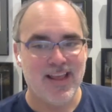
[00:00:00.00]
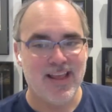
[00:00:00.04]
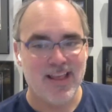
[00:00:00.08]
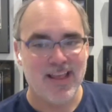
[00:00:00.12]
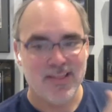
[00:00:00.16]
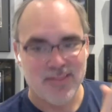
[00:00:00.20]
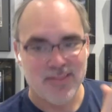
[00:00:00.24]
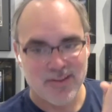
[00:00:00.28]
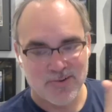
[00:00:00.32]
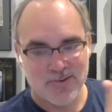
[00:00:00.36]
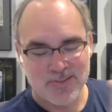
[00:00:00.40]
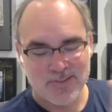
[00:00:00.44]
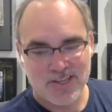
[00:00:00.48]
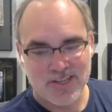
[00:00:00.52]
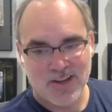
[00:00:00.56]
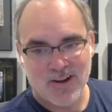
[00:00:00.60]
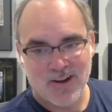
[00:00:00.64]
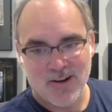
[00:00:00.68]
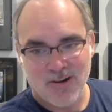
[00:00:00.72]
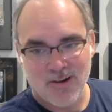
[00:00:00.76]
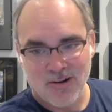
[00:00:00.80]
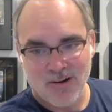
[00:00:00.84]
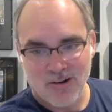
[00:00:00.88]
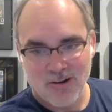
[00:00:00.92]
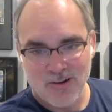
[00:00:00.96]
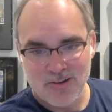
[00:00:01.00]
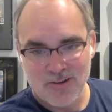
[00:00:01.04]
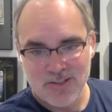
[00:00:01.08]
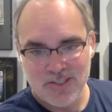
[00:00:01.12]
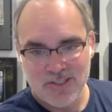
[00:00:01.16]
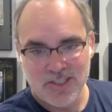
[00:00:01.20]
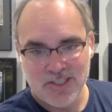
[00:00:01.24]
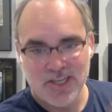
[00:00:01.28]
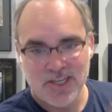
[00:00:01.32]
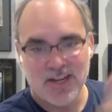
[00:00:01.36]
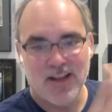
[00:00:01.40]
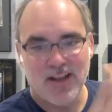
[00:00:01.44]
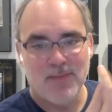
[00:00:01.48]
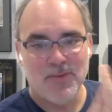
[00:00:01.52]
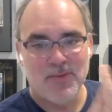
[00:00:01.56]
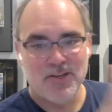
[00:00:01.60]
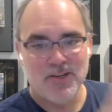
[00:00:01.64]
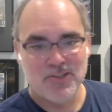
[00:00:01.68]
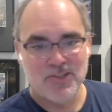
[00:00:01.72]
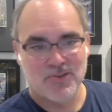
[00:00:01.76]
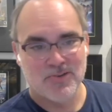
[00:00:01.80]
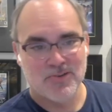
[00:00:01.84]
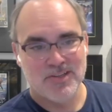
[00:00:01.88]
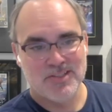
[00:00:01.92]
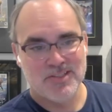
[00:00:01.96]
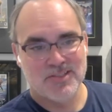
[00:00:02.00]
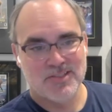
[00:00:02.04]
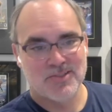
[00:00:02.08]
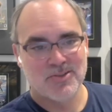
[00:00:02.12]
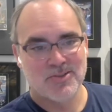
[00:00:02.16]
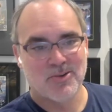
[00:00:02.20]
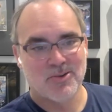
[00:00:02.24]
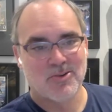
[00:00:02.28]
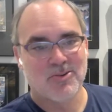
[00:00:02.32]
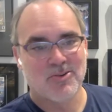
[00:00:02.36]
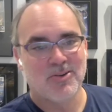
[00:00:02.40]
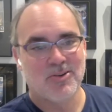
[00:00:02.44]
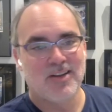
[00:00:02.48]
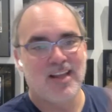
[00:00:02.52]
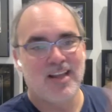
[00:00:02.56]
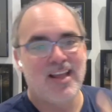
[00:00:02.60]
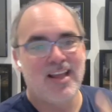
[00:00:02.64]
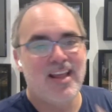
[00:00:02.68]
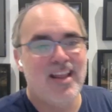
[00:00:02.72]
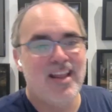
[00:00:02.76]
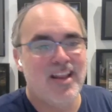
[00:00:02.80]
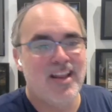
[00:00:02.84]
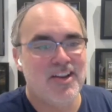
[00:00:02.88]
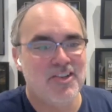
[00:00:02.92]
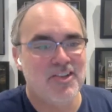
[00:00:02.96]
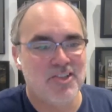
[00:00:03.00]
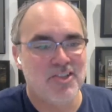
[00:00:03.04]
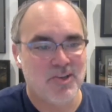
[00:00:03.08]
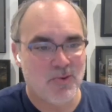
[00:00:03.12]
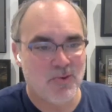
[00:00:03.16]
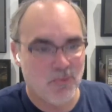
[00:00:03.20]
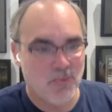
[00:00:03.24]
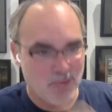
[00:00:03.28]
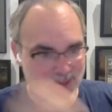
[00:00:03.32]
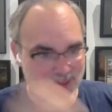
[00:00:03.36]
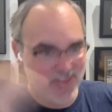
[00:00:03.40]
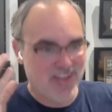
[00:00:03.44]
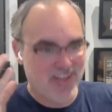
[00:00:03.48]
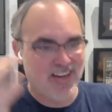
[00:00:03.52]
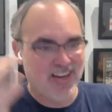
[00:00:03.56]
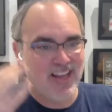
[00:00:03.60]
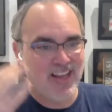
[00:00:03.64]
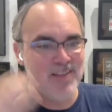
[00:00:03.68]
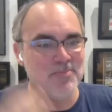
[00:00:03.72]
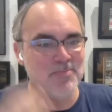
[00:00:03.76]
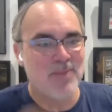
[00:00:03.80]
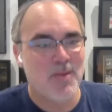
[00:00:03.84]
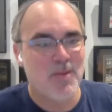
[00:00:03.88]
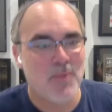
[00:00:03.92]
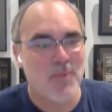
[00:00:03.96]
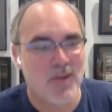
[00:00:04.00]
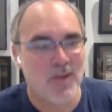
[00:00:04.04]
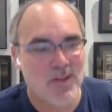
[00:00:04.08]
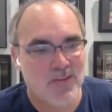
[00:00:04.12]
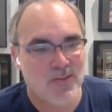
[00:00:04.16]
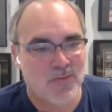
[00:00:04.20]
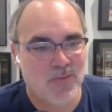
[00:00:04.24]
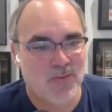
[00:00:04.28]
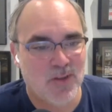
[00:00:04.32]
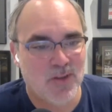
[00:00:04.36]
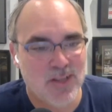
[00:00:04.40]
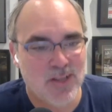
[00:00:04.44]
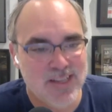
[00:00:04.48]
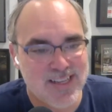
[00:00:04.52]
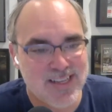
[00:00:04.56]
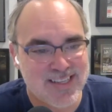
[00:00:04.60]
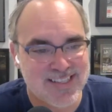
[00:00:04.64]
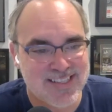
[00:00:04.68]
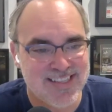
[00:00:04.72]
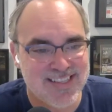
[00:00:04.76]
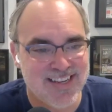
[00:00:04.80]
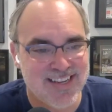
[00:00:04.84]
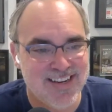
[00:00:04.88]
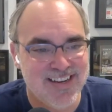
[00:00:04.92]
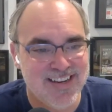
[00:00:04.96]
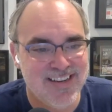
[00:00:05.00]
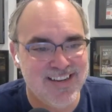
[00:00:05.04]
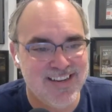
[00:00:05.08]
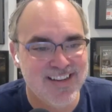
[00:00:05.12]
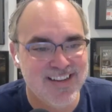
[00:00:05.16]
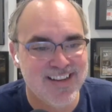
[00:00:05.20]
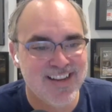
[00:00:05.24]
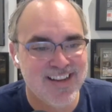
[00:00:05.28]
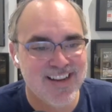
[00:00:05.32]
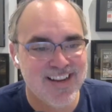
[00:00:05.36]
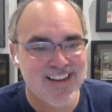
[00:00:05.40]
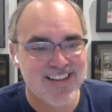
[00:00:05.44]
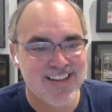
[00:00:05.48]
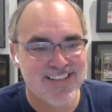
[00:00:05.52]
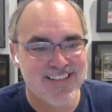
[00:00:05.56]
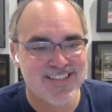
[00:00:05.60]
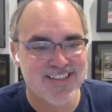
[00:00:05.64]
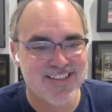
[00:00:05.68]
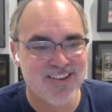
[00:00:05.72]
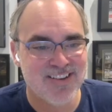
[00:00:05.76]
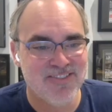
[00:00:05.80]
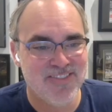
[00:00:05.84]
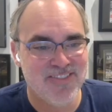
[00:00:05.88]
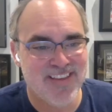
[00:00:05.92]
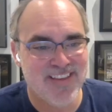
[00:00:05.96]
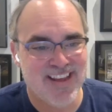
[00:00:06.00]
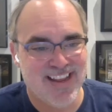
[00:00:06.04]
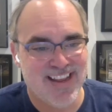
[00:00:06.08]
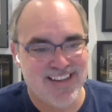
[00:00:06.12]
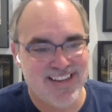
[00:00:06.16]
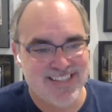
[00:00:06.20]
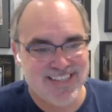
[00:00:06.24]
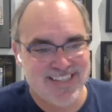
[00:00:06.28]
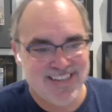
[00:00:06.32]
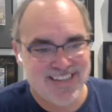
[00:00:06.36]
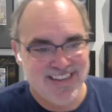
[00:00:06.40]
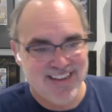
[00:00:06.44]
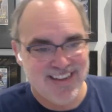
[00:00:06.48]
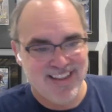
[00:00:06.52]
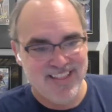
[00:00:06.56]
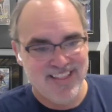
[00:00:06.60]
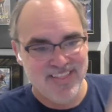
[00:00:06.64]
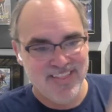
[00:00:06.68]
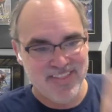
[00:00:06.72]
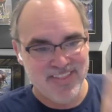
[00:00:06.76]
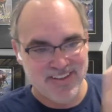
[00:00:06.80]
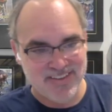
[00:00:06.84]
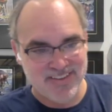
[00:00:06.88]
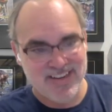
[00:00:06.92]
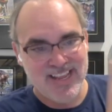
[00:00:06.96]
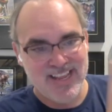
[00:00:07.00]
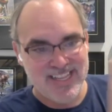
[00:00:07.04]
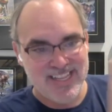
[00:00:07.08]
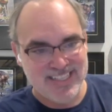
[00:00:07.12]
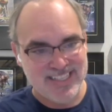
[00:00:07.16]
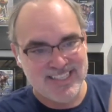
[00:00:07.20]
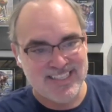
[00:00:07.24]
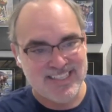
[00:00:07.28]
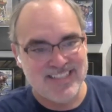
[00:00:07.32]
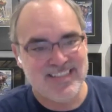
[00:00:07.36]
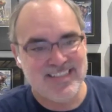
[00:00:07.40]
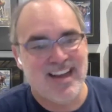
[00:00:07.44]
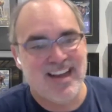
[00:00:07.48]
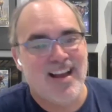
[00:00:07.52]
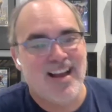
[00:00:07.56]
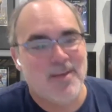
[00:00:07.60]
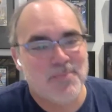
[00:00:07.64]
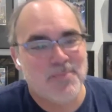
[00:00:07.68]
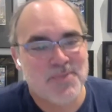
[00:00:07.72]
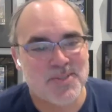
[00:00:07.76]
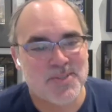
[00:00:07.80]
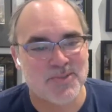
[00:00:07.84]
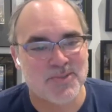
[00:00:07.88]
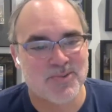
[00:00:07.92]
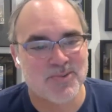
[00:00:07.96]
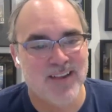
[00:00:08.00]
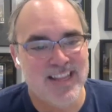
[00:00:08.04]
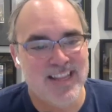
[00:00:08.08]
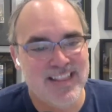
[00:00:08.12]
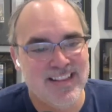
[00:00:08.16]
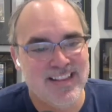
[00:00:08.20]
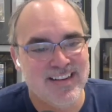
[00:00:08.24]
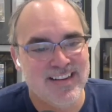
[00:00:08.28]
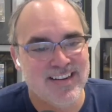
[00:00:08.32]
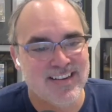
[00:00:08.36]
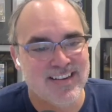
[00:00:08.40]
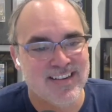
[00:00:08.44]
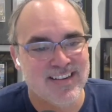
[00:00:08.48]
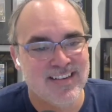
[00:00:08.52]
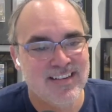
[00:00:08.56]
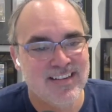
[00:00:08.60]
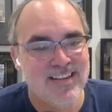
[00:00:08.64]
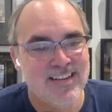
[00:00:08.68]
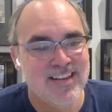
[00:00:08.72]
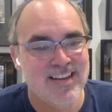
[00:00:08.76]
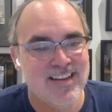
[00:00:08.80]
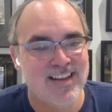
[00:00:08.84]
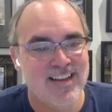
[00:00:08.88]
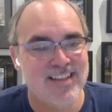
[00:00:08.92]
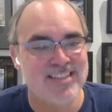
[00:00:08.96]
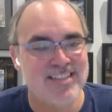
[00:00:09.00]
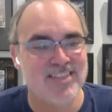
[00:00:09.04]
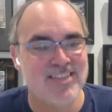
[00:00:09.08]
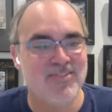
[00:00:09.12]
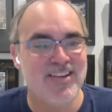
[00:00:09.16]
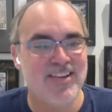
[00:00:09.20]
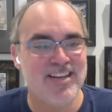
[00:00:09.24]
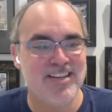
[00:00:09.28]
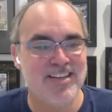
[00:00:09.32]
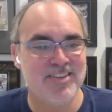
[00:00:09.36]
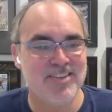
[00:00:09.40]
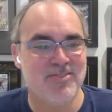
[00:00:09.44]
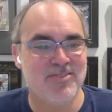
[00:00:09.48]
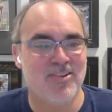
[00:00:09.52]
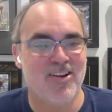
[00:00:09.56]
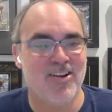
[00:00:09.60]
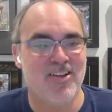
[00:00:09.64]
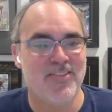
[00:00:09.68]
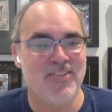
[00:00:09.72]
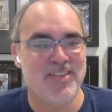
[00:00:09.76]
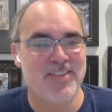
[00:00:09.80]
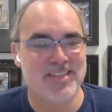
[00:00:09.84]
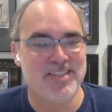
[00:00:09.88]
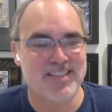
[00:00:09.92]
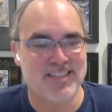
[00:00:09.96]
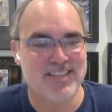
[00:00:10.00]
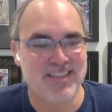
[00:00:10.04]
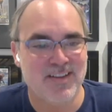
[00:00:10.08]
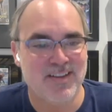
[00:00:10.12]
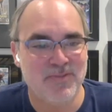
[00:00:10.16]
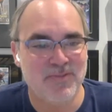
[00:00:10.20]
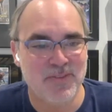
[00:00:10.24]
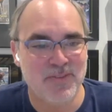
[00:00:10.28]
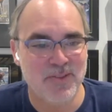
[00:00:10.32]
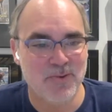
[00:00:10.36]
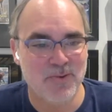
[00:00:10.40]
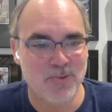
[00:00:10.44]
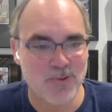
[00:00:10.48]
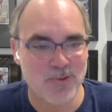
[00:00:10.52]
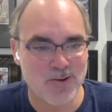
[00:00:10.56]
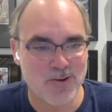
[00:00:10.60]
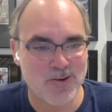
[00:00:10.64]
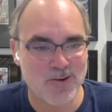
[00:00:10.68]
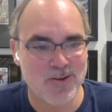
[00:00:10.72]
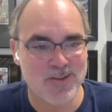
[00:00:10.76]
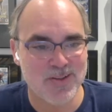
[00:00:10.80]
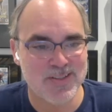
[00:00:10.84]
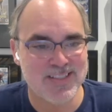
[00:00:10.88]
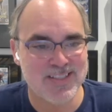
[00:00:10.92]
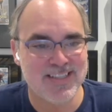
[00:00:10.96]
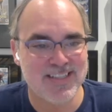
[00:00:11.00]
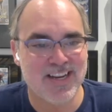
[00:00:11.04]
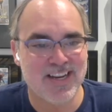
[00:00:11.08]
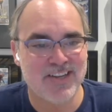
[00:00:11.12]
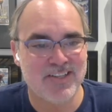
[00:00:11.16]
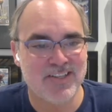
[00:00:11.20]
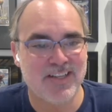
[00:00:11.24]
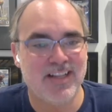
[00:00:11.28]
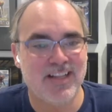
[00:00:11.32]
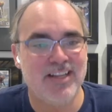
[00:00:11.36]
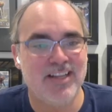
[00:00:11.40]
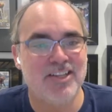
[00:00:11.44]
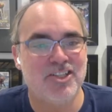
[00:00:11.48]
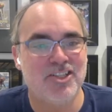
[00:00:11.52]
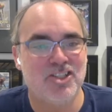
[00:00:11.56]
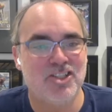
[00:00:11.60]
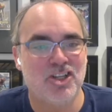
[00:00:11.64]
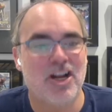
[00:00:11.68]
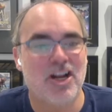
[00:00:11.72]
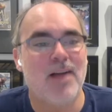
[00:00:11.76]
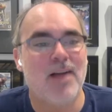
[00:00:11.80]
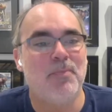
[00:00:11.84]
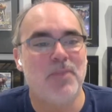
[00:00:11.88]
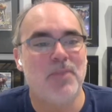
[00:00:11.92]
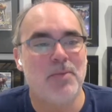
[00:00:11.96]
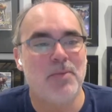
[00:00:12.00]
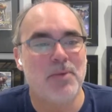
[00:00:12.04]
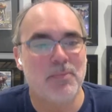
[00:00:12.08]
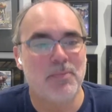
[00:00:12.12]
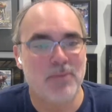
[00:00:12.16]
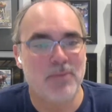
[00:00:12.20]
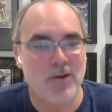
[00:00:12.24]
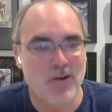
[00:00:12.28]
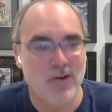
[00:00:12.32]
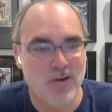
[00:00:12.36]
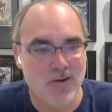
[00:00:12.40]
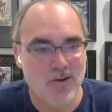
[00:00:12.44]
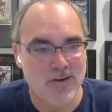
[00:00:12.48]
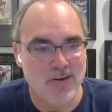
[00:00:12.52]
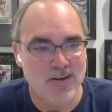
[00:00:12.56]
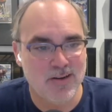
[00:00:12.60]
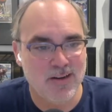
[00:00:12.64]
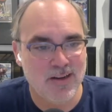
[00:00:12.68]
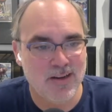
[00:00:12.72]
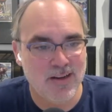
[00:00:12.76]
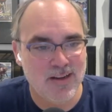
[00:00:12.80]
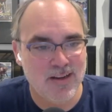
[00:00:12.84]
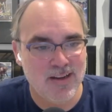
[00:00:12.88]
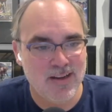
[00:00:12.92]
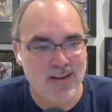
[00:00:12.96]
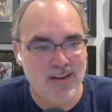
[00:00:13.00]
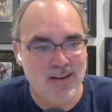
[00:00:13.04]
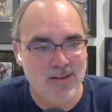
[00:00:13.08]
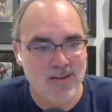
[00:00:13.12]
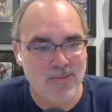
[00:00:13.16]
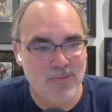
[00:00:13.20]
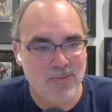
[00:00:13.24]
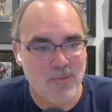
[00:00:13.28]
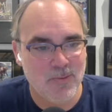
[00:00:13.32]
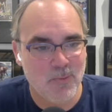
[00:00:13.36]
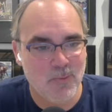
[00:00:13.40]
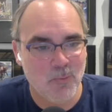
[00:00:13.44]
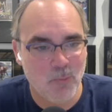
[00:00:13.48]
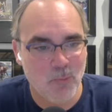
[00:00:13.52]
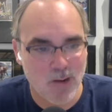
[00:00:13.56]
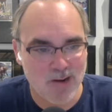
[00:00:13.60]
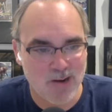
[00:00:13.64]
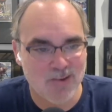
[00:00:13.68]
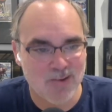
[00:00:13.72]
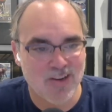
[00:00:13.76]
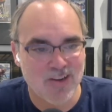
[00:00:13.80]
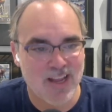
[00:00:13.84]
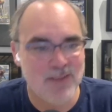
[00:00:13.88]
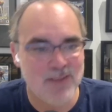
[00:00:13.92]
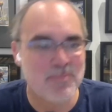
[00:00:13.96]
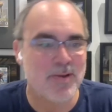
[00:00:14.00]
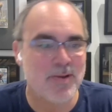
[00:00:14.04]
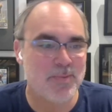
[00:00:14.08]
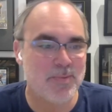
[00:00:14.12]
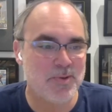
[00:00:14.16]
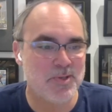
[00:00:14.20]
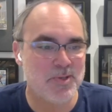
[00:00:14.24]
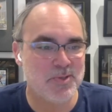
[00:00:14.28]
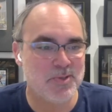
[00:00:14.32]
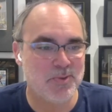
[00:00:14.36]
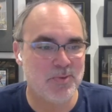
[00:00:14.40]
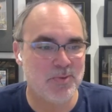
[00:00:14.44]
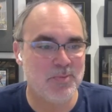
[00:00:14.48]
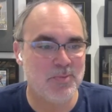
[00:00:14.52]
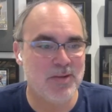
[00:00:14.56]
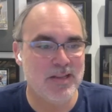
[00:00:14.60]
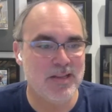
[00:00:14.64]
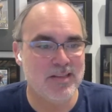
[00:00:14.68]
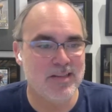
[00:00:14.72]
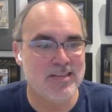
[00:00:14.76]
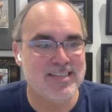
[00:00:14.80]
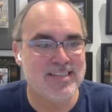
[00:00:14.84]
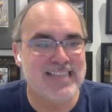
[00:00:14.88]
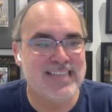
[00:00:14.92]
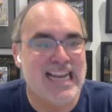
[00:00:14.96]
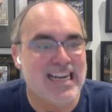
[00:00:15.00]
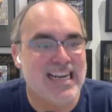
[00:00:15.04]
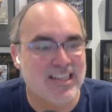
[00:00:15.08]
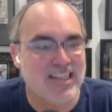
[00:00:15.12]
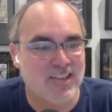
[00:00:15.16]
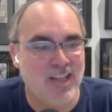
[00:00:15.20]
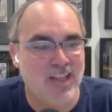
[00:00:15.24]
there's a hard geometry circle edge when the light bubble is fully extended so that the light stops right there. And so we had to do all this stuff in the worlds to actually like chop them apart where light bubbles would be static